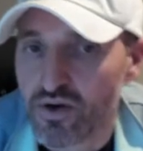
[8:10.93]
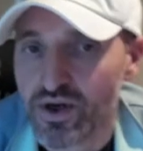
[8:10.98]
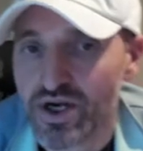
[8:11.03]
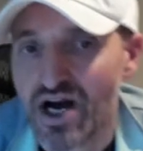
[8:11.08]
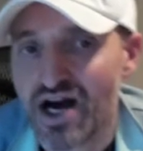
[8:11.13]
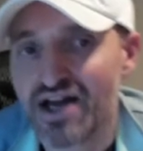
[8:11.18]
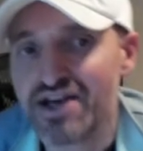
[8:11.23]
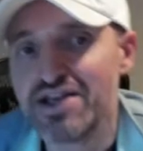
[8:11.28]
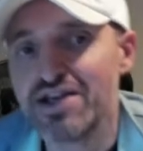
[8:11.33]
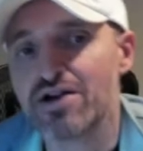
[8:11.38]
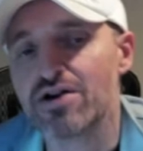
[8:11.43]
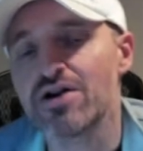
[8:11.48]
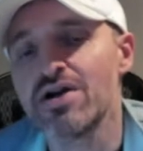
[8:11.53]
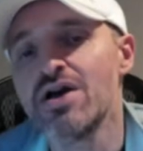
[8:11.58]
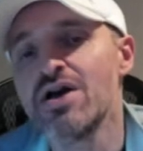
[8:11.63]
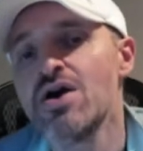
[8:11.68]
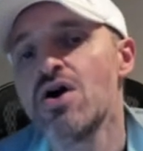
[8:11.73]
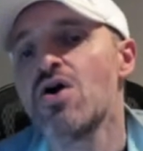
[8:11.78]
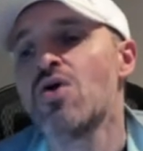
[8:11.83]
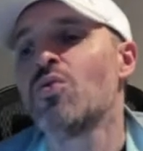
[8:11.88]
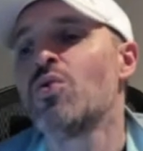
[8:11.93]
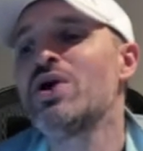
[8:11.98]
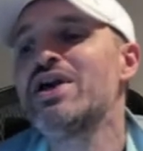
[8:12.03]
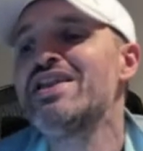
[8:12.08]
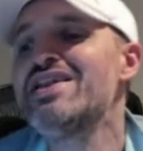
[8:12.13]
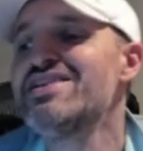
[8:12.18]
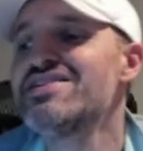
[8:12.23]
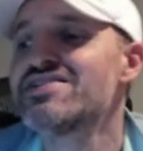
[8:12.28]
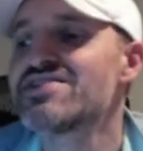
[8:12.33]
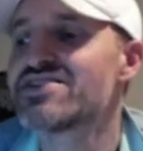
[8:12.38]
going on here, we
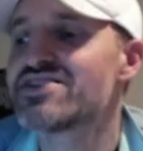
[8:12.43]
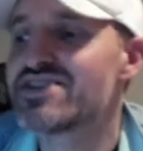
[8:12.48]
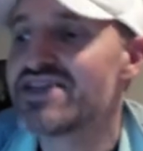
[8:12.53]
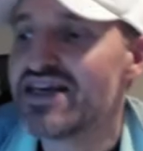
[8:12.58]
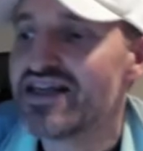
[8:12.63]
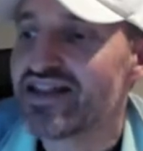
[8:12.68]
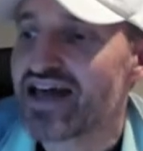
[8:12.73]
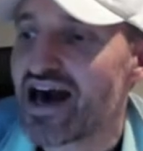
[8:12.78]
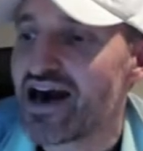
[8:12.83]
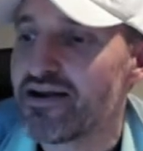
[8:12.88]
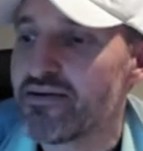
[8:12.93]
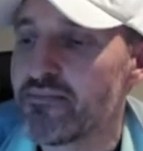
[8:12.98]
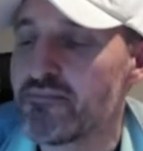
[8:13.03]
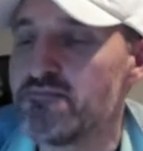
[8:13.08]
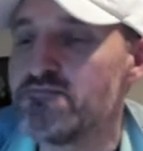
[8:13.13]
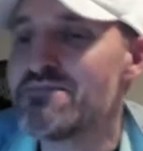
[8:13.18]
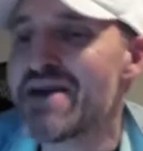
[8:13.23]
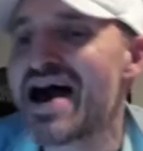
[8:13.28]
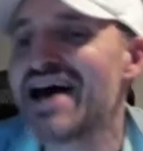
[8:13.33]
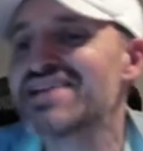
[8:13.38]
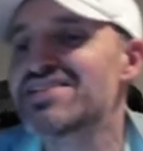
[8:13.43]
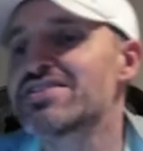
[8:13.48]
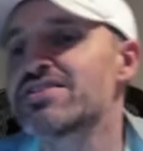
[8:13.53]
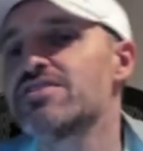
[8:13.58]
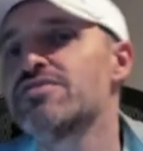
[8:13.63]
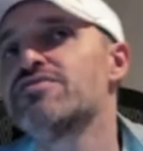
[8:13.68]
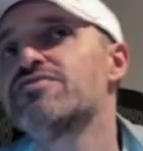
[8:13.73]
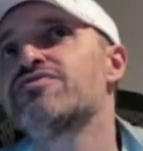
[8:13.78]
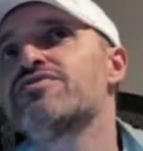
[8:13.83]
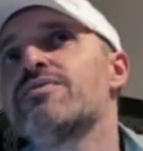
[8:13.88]
didn't see that
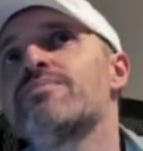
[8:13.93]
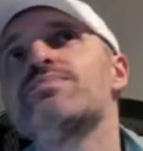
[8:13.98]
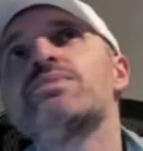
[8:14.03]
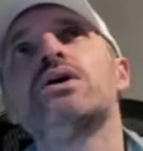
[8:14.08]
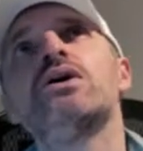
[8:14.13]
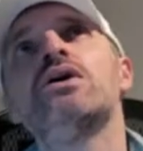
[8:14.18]
massive